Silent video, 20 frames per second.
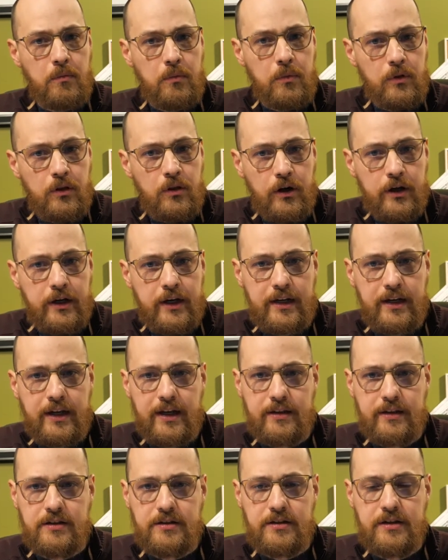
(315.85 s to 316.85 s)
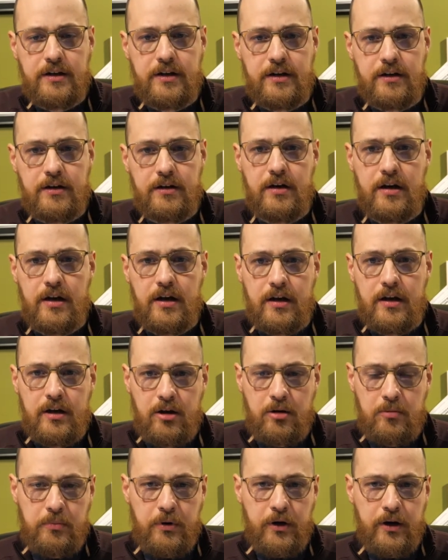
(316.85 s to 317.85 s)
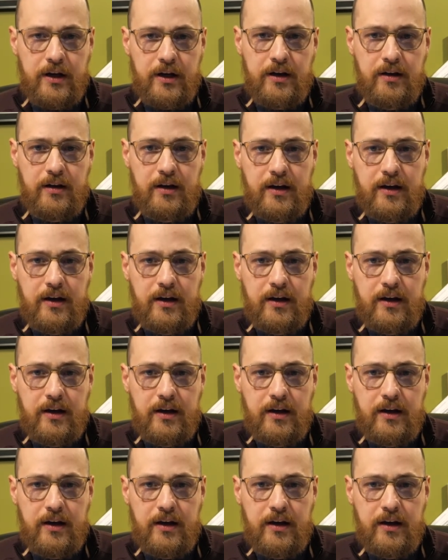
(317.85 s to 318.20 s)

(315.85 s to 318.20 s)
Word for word: we're looking at this year but it,